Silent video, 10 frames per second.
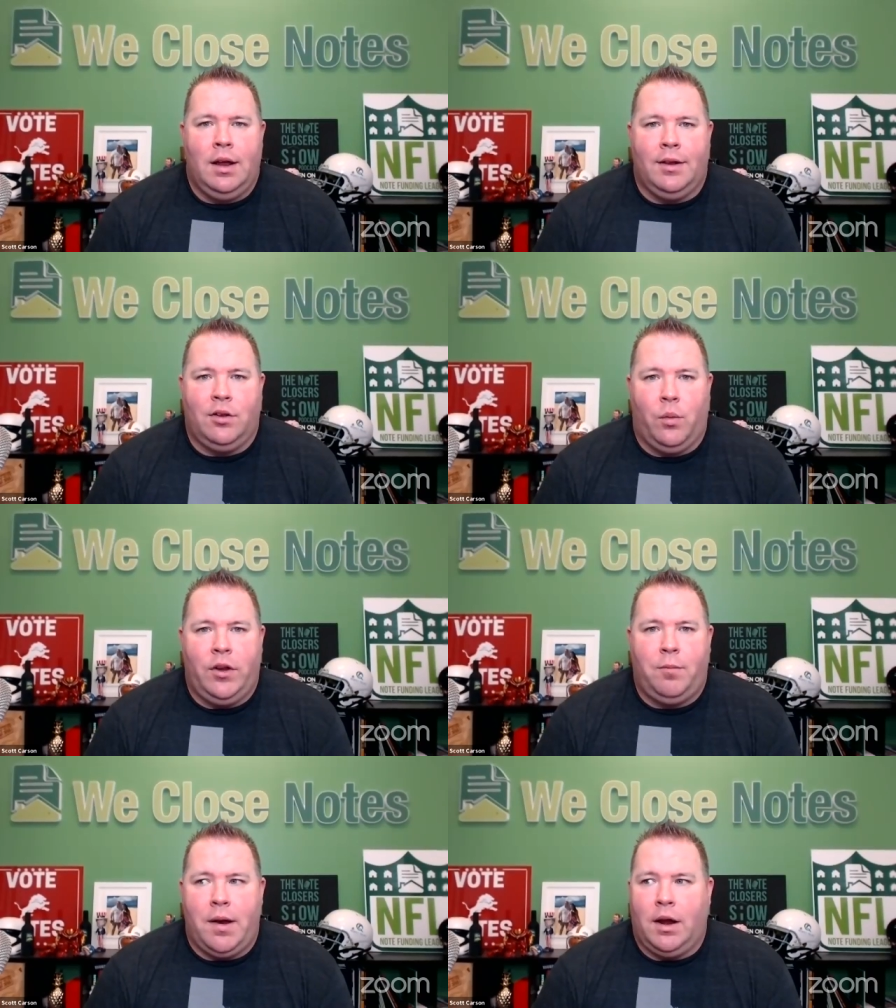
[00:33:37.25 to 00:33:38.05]
And so we
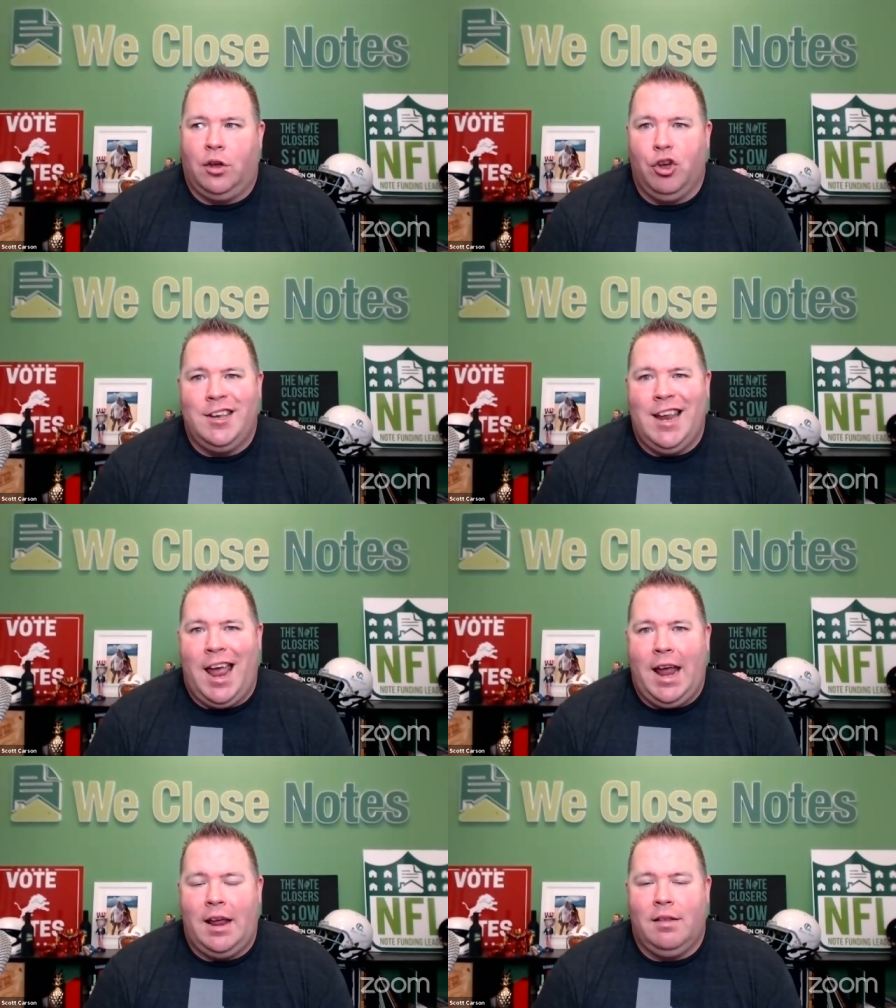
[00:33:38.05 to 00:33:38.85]
spent a good
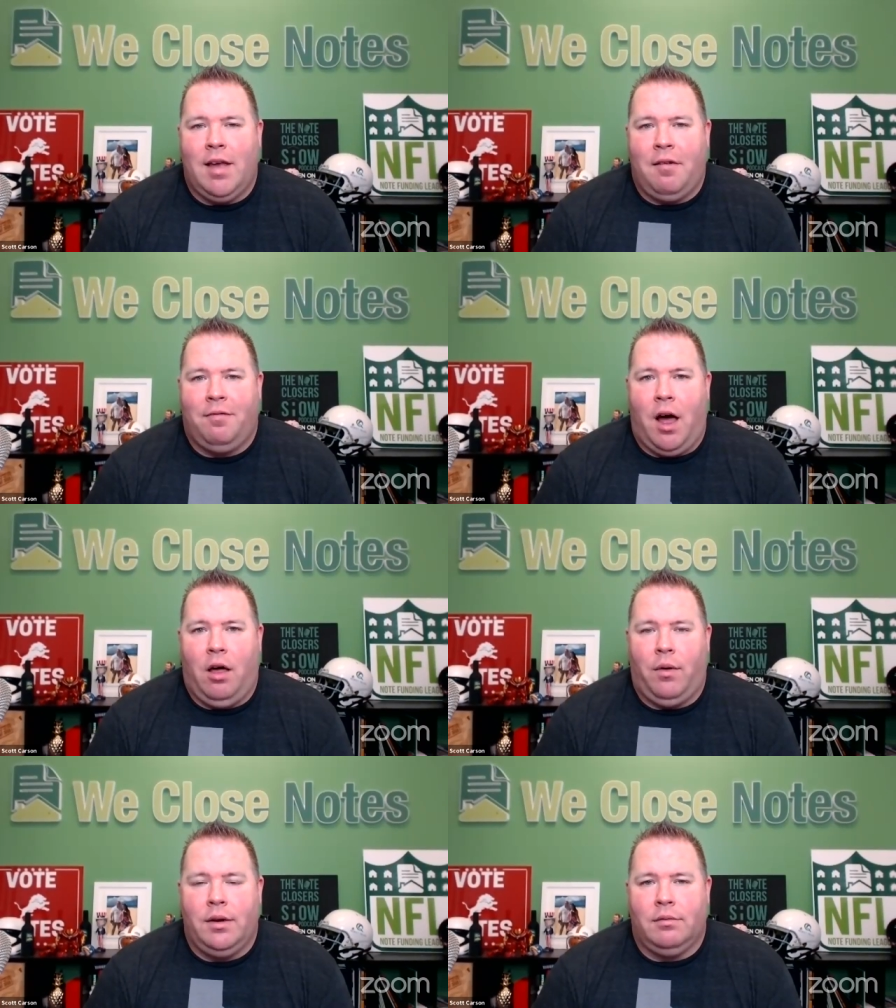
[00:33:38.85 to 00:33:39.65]
day that
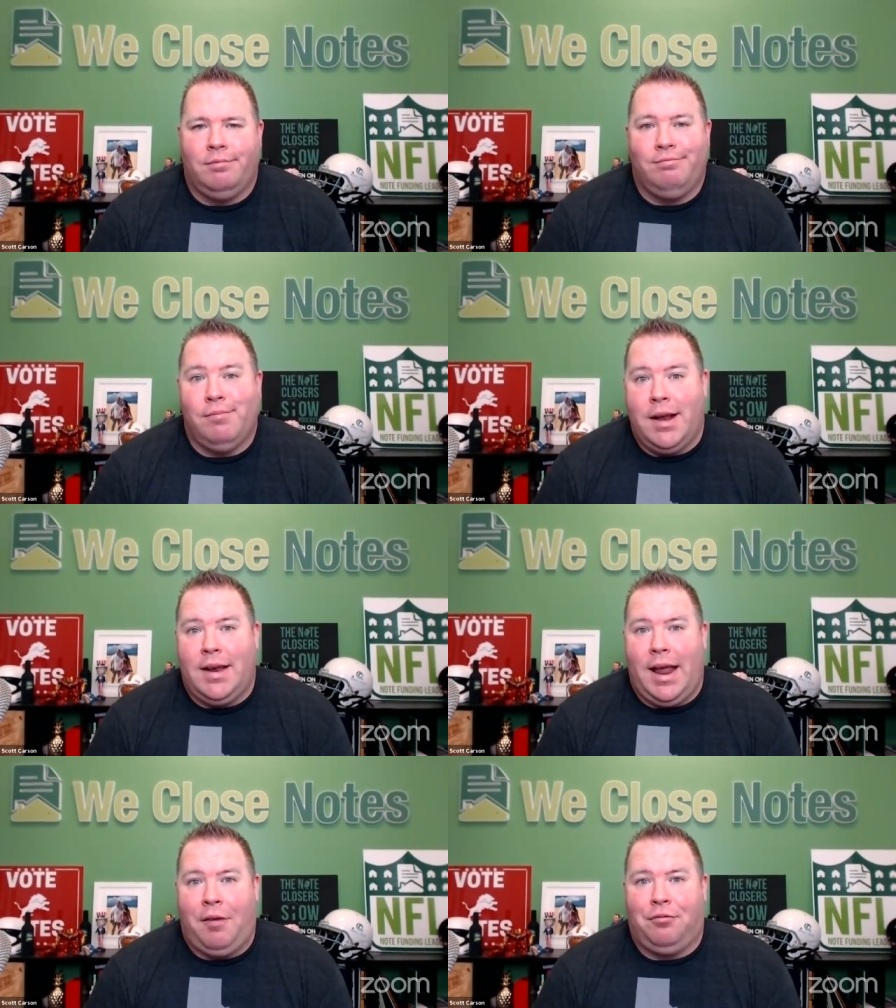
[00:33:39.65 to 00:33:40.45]
following
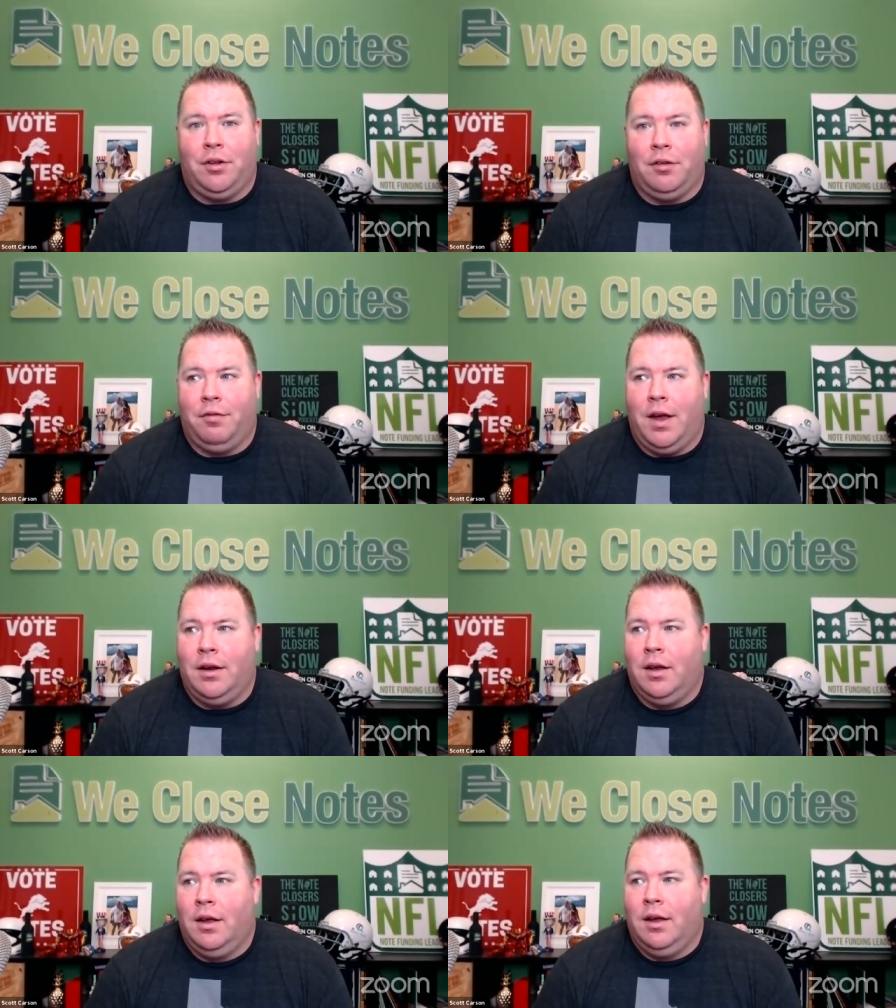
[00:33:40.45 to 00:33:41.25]
Monday after the
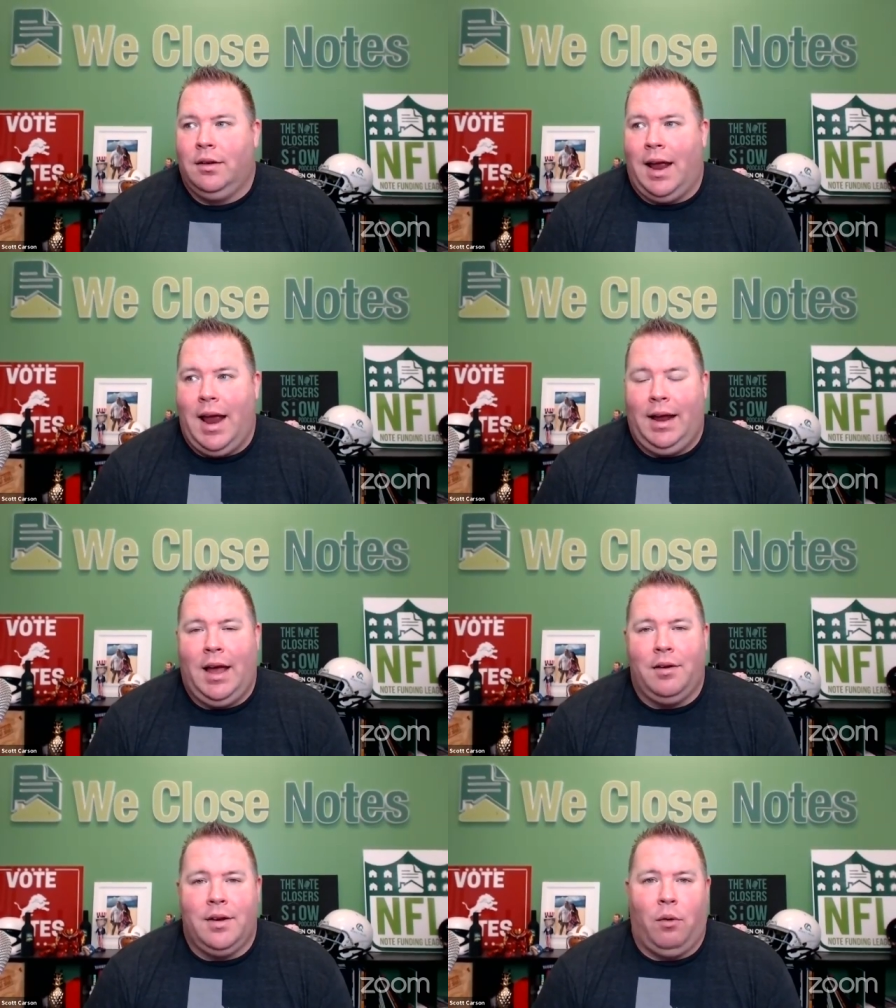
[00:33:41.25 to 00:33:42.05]
event to hang
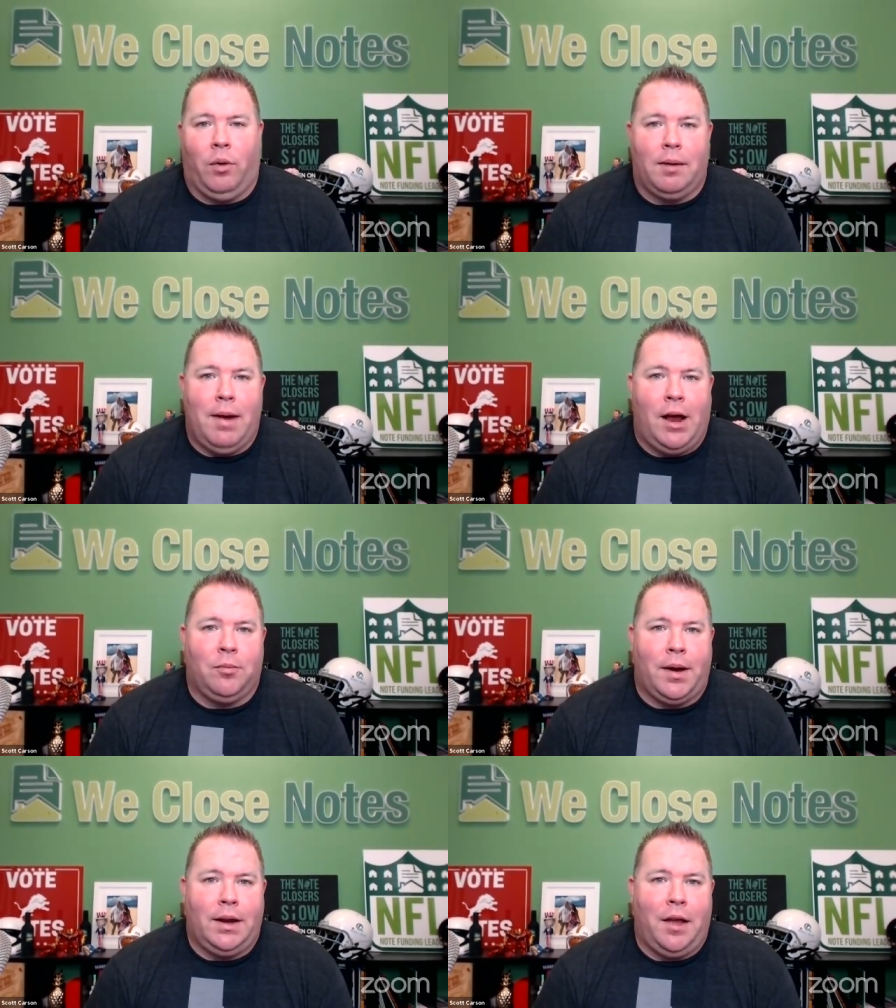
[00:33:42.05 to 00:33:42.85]
out, and network, and
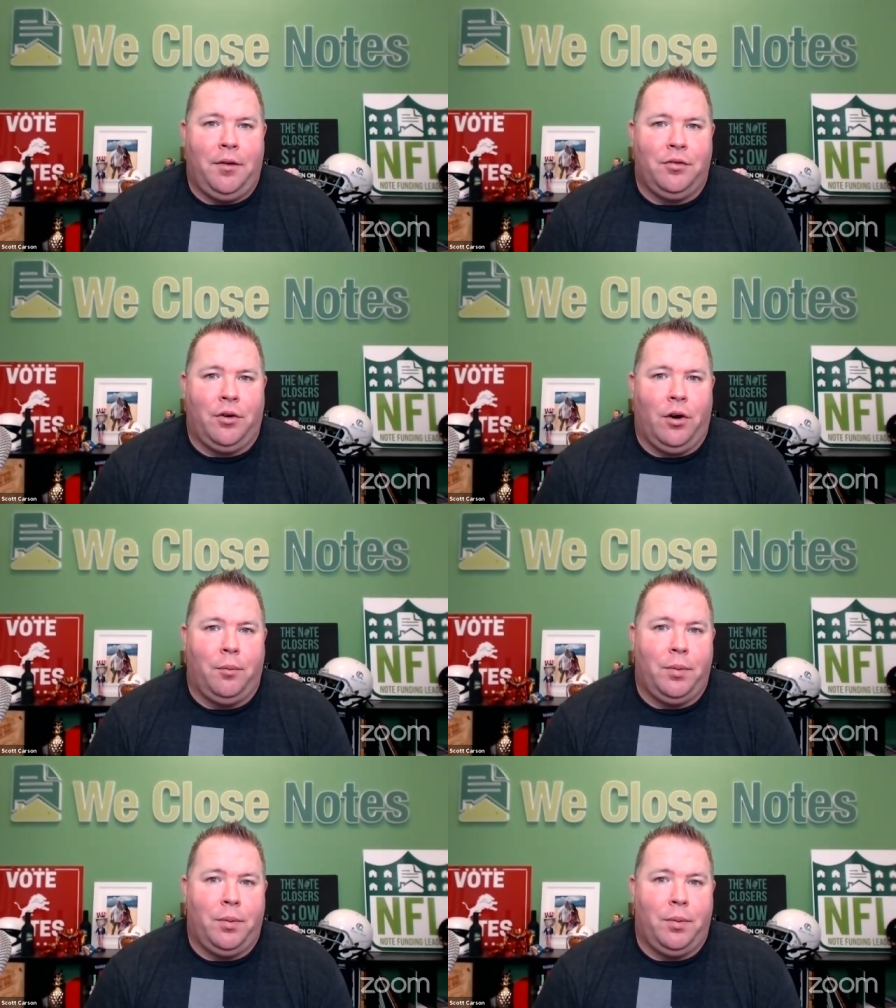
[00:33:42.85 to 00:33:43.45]
mastermind together as a group.